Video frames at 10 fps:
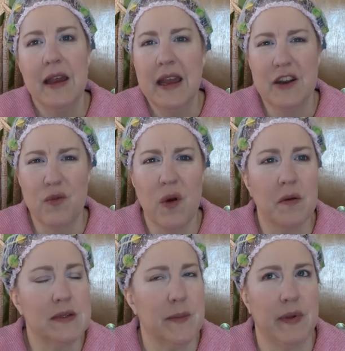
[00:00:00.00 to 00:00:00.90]
it
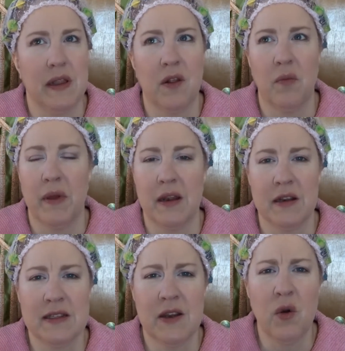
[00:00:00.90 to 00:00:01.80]
warms up a little bit.
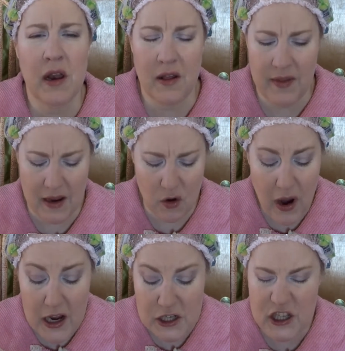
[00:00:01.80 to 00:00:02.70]
Just going out in that
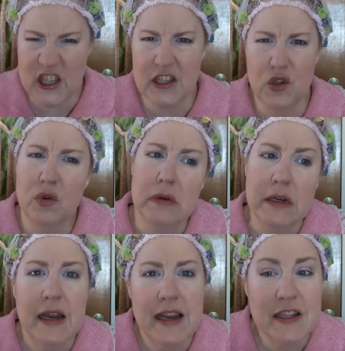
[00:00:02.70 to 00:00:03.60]
garage is just too,
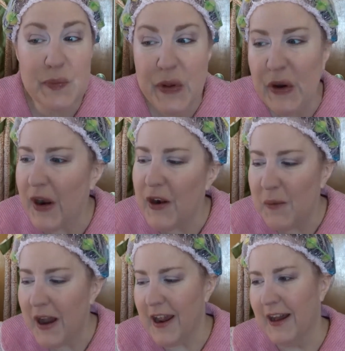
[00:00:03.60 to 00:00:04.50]
it's bitter. I
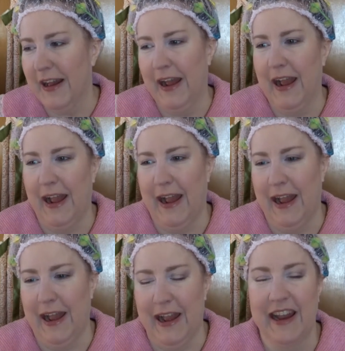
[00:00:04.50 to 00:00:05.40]
don't want
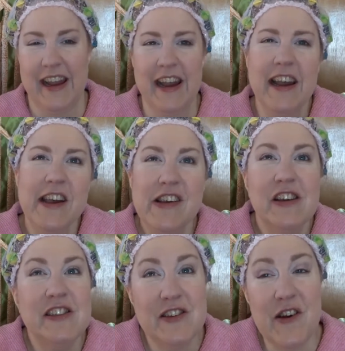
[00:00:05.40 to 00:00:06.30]
to.
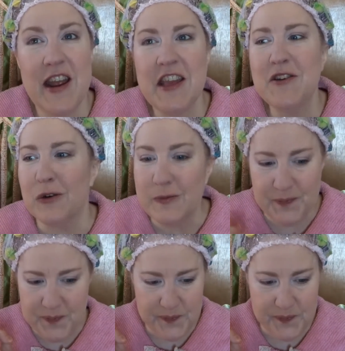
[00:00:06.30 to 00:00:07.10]
So anywho,